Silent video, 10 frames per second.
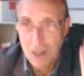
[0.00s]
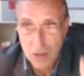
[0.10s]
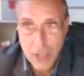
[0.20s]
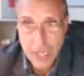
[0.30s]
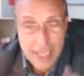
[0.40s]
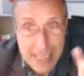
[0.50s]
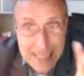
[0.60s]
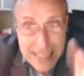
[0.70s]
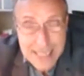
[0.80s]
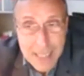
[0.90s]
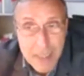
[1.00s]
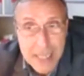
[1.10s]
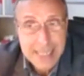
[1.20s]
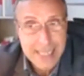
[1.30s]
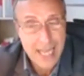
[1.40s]
Okay, the system
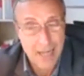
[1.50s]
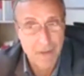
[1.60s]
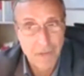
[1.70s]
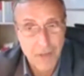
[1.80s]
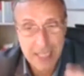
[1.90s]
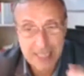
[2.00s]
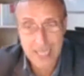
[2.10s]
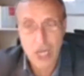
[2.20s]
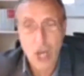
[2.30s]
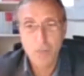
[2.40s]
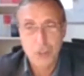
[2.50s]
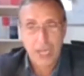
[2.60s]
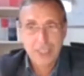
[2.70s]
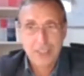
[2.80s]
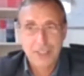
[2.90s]
itself is an
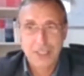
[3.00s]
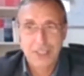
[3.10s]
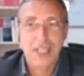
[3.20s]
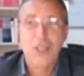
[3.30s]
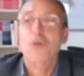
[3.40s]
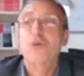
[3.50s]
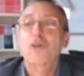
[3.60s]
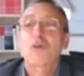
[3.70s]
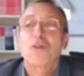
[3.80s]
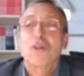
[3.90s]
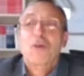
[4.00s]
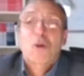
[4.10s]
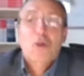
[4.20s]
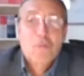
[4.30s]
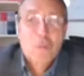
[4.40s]
object that you
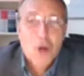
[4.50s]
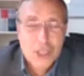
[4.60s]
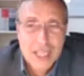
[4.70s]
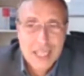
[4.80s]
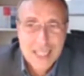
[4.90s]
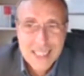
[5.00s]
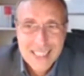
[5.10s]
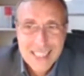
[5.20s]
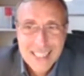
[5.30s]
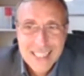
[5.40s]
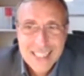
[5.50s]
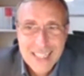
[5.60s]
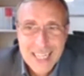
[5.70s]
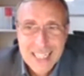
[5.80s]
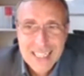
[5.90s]
could model,
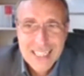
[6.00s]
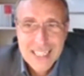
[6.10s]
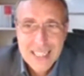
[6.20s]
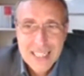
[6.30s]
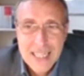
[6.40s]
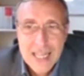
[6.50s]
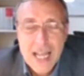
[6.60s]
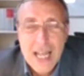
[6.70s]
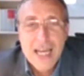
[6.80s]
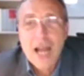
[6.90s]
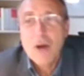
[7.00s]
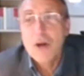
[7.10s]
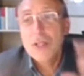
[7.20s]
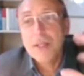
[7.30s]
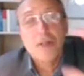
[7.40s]
right?
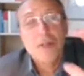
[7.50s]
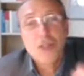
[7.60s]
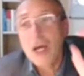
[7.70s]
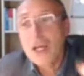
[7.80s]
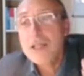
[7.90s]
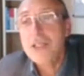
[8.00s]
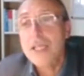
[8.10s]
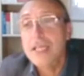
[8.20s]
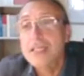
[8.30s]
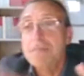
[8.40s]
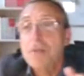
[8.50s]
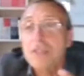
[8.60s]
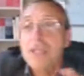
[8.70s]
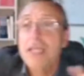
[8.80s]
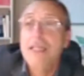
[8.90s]
Now, the ontology is
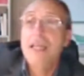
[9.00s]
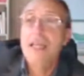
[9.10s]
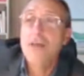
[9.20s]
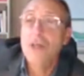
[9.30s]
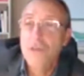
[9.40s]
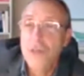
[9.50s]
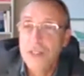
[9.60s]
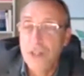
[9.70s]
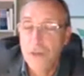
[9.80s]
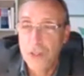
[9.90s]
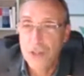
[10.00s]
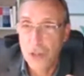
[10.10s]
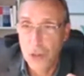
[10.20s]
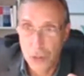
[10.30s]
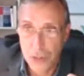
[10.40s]
modeling the universe of
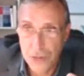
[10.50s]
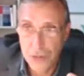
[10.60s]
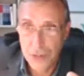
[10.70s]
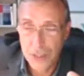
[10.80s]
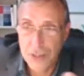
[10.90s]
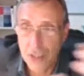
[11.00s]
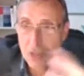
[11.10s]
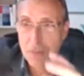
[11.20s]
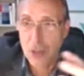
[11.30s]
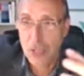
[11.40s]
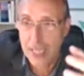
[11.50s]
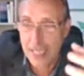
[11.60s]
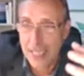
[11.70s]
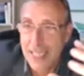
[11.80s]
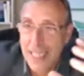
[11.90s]
discourse. It's not
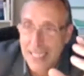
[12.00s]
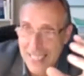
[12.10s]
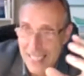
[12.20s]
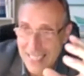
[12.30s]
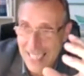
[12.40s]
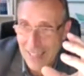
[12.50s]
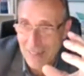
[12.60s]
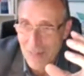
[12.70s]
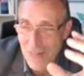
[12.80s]
modeling the system.